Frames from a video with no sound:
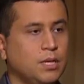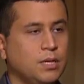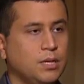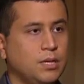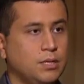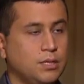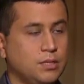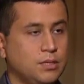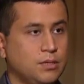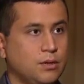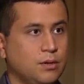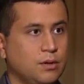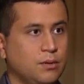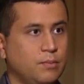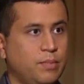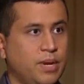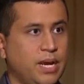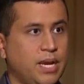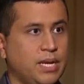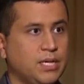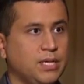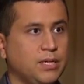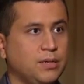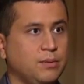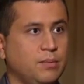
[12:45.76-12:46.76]
He started
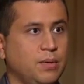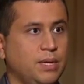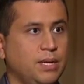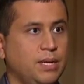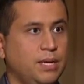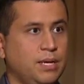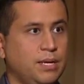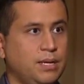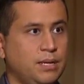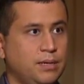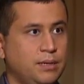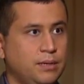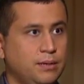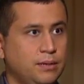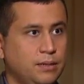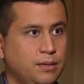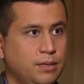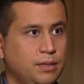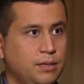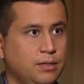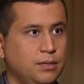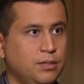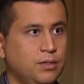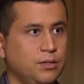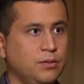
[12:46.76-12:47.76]
bashing my head
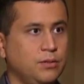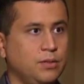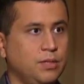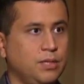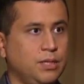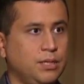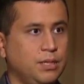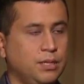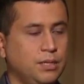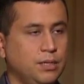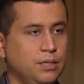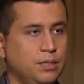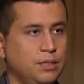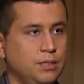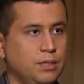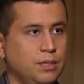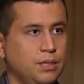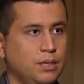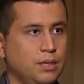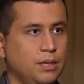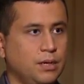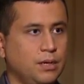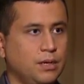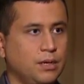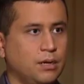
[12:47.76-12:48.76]
into the
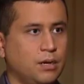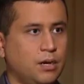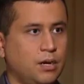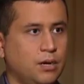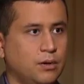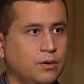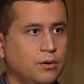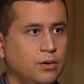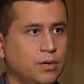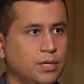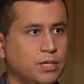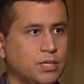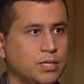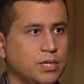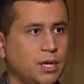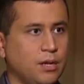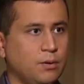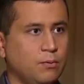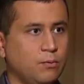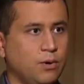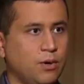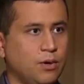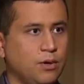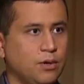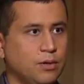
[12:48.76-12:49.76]
concrete
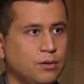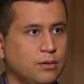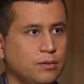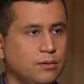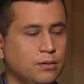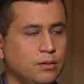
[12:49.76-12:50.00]
sidewalk.